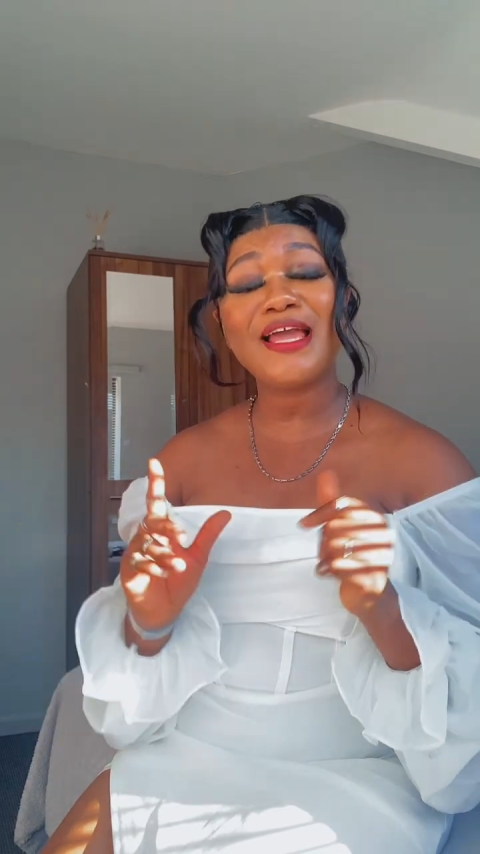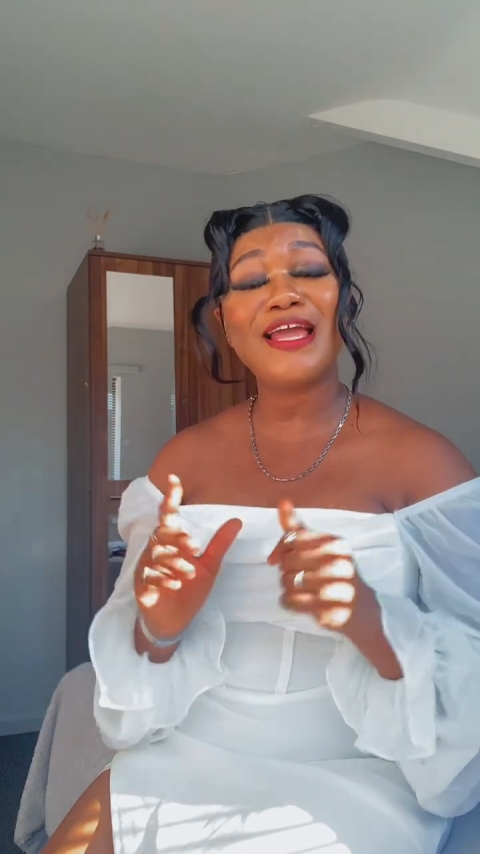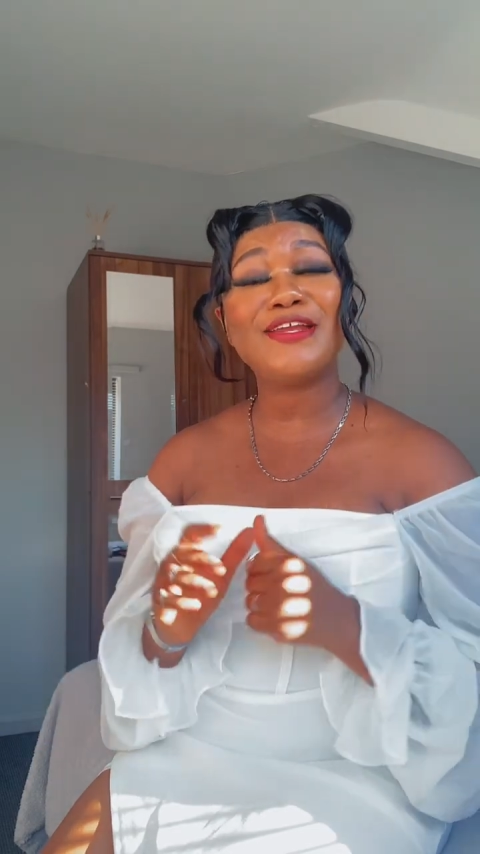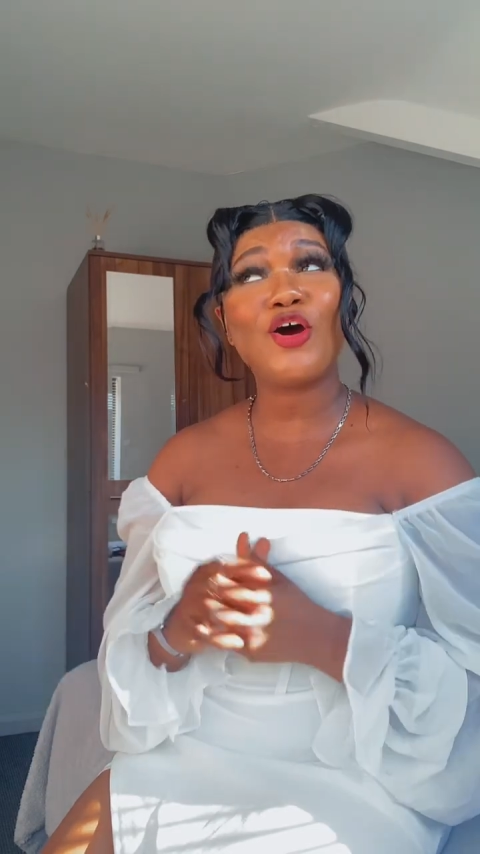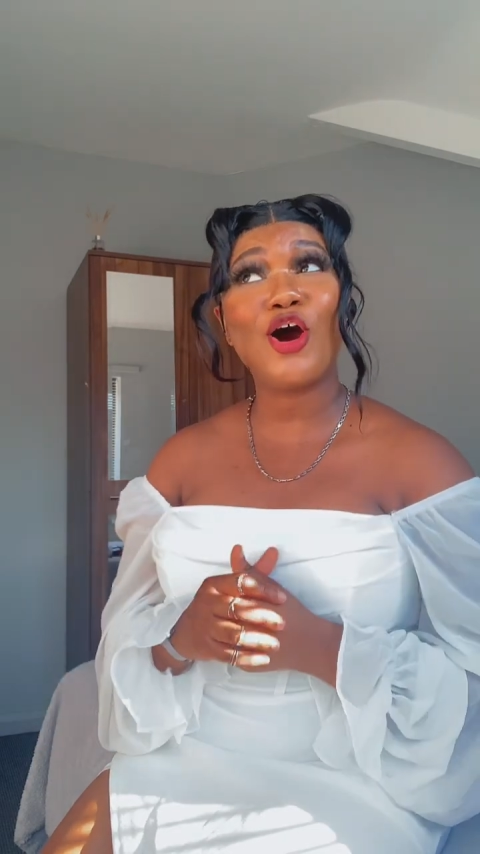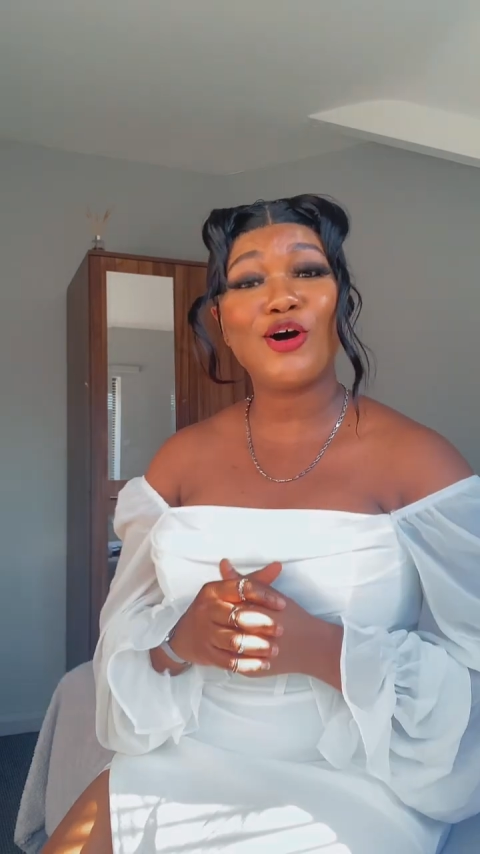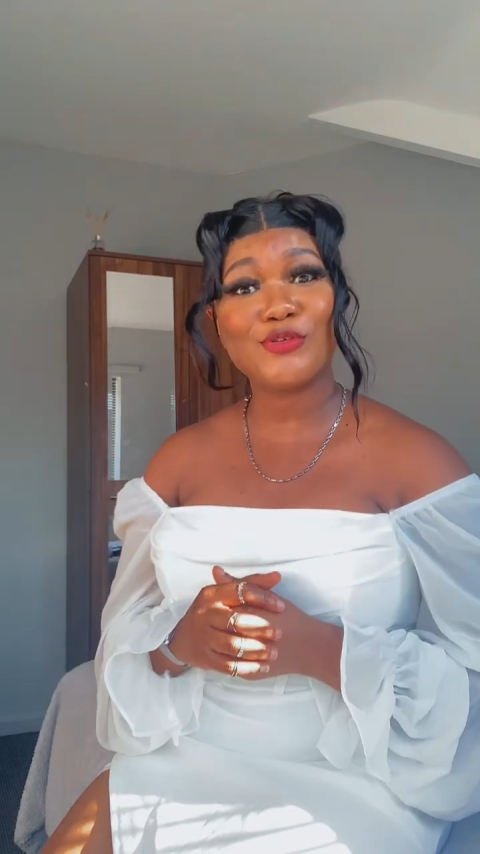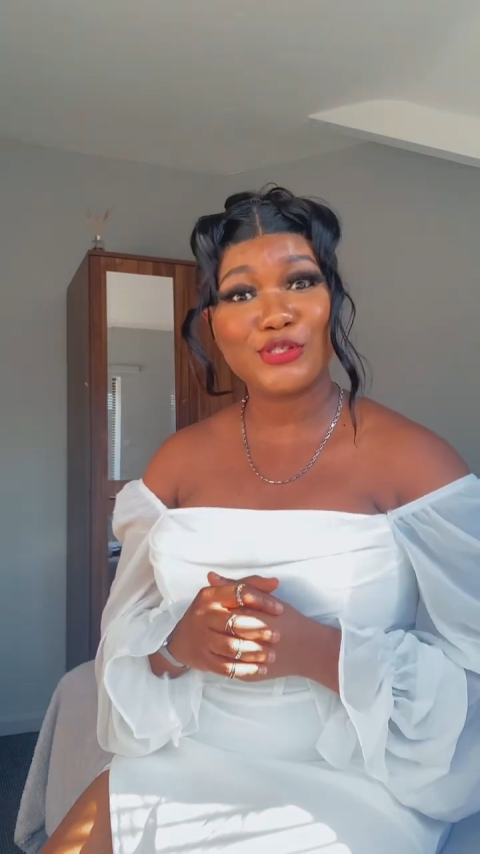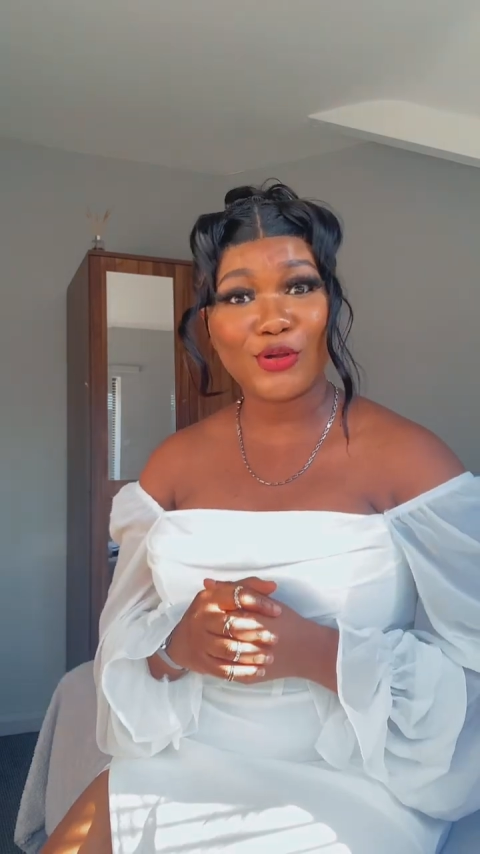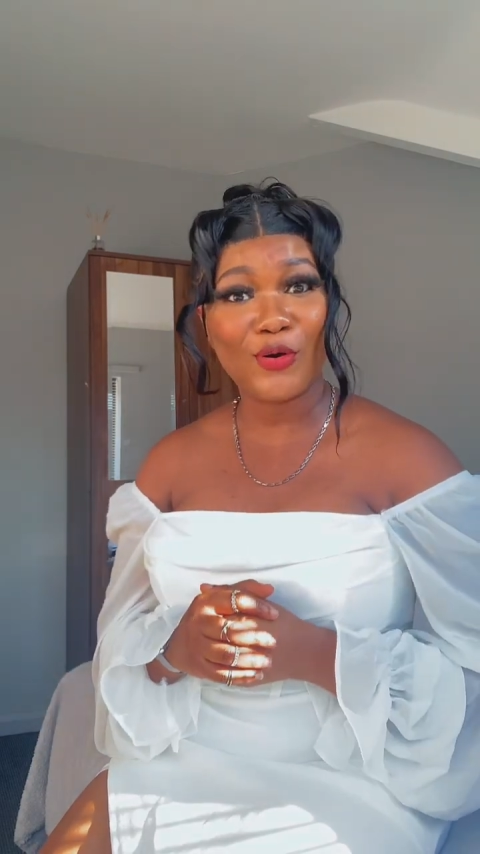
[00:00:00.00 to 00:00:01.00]
And
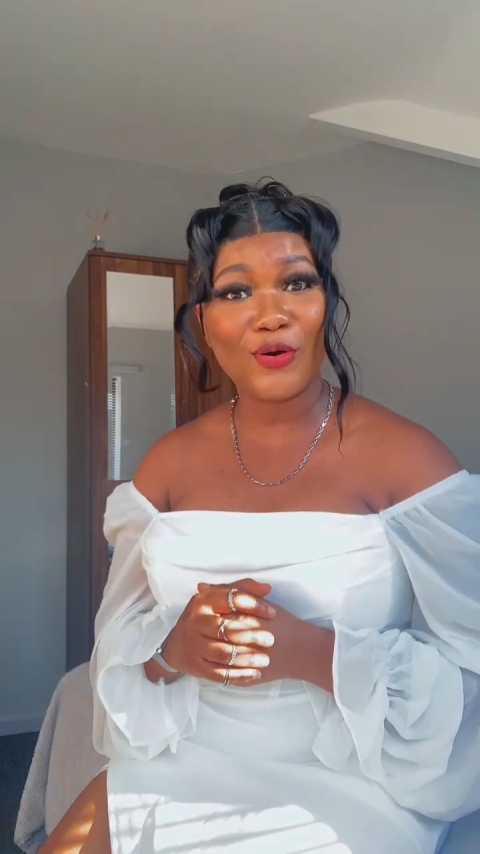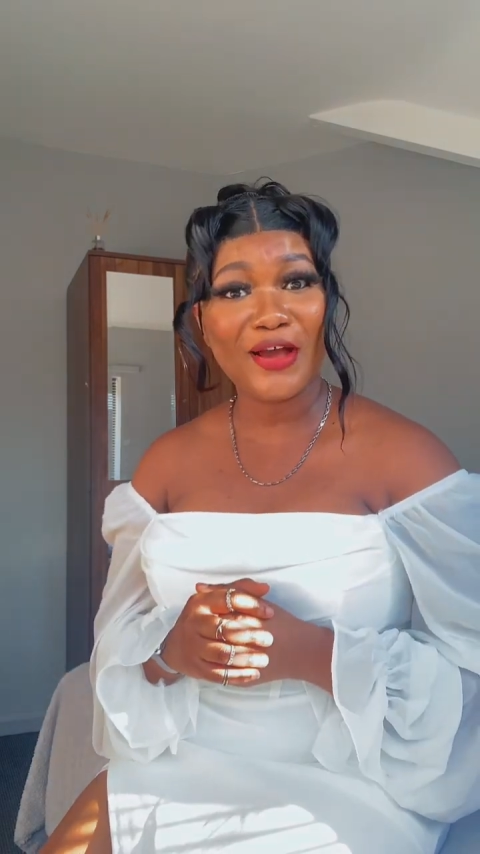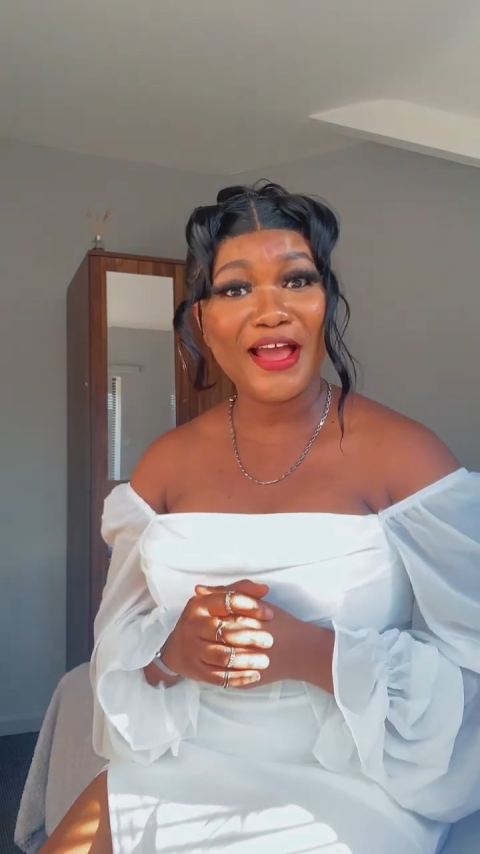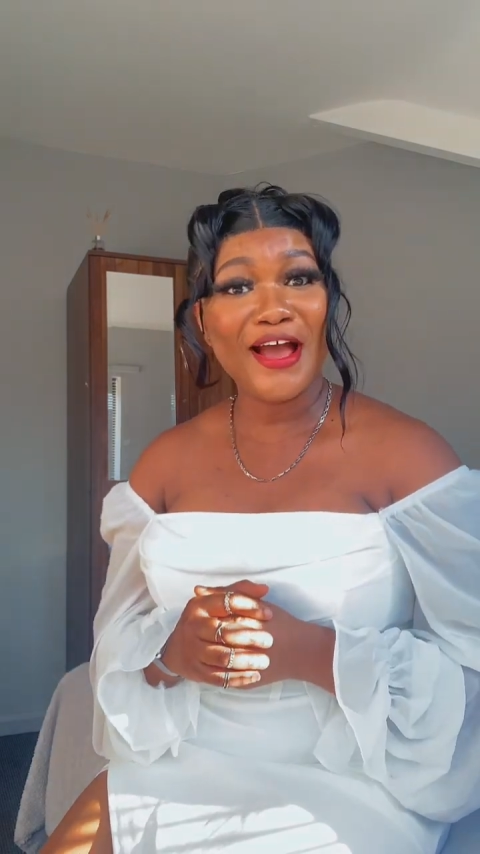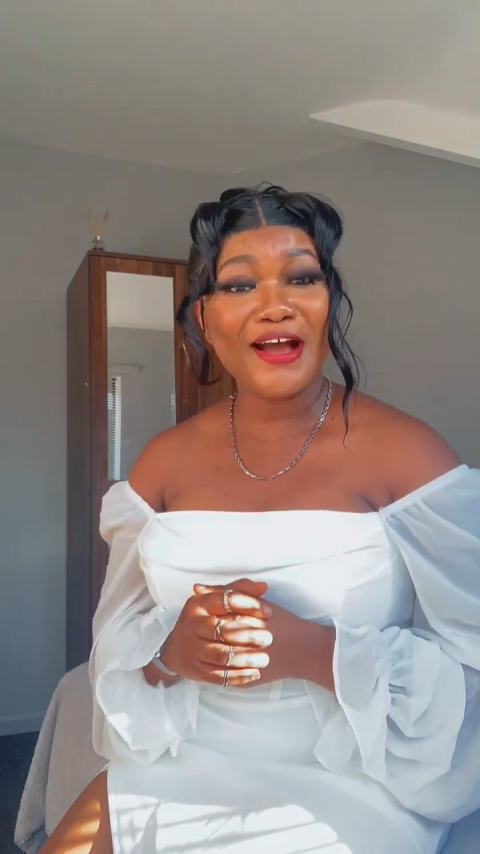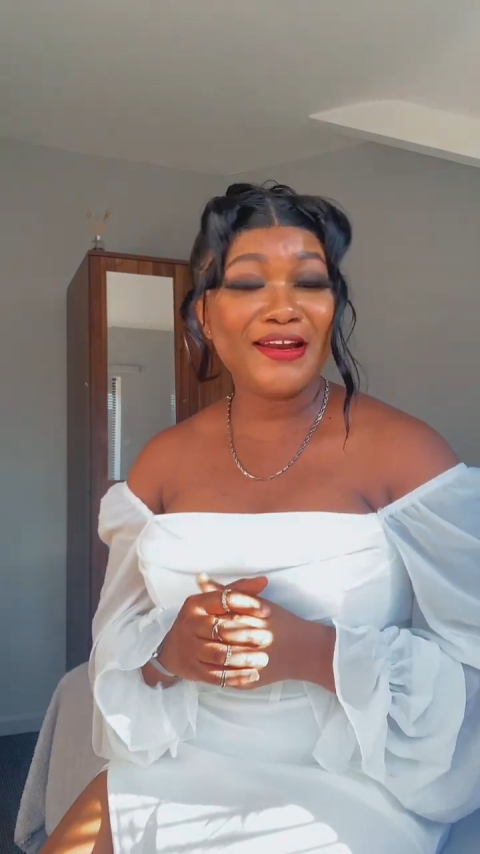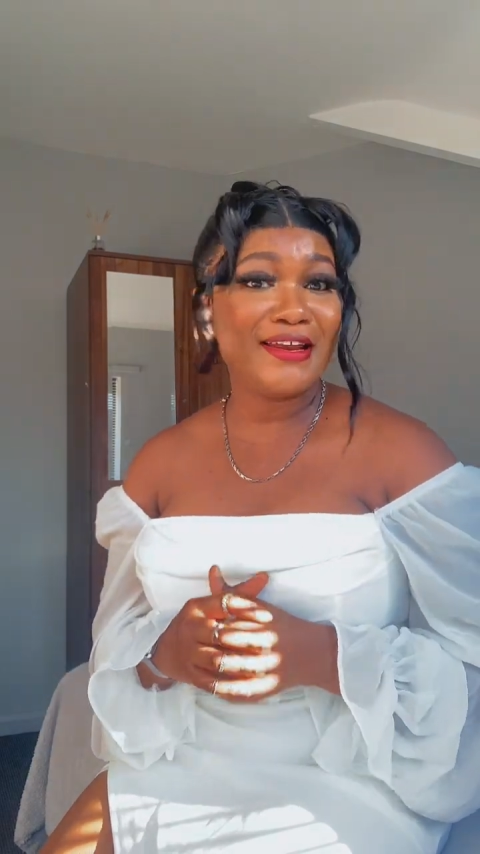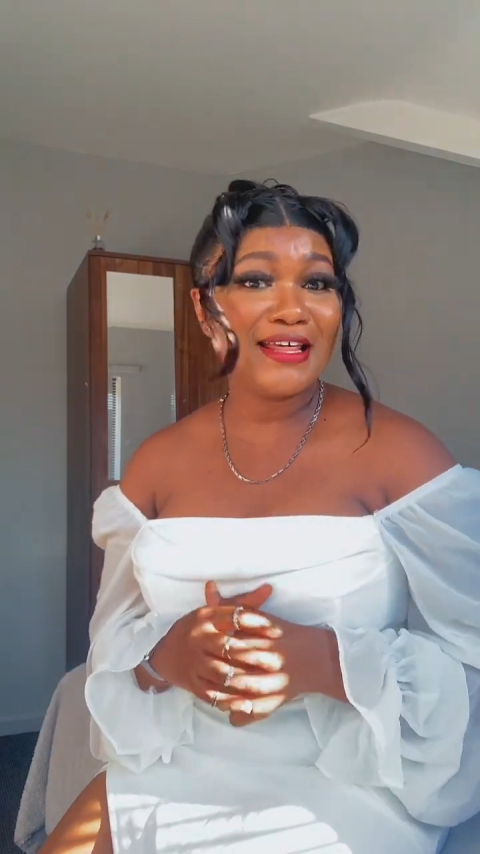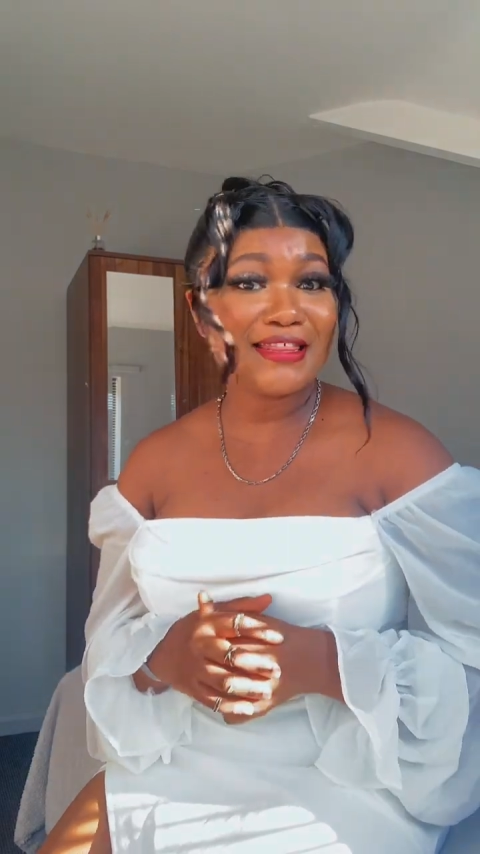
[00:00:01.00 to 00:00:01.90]
also, another